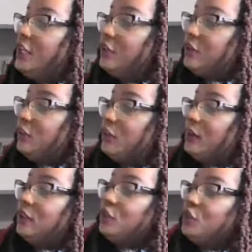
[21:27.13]
She was a
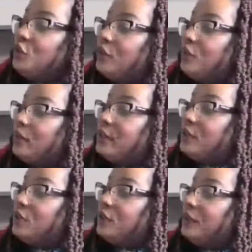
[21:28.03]
political
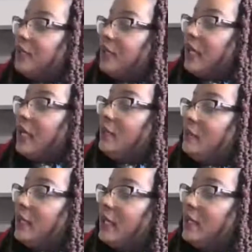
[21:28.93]
trailblazer who said, "I am
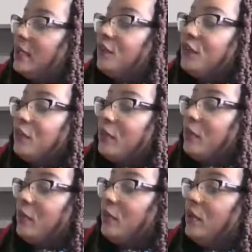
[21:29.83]
the candidate for the
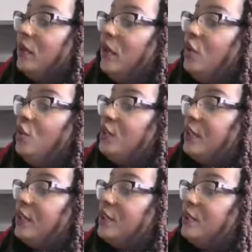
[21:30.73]
people," who
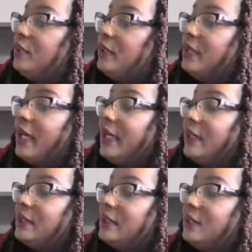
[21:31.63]
dared to be a
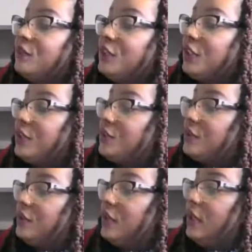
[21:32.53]
catalyst of change.
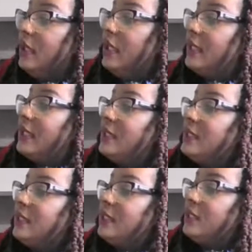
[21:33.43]
In
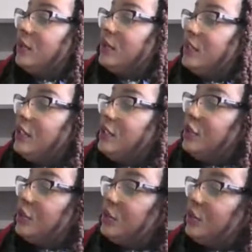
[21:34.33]
1983,
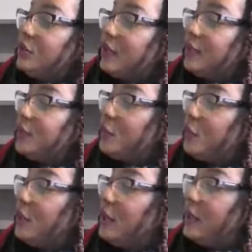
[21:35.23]
Chisholm retired from
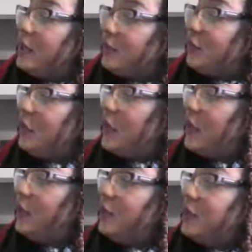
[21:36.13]

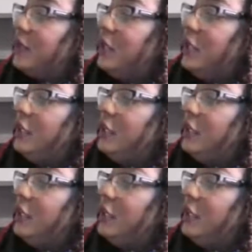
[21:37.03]
Congress.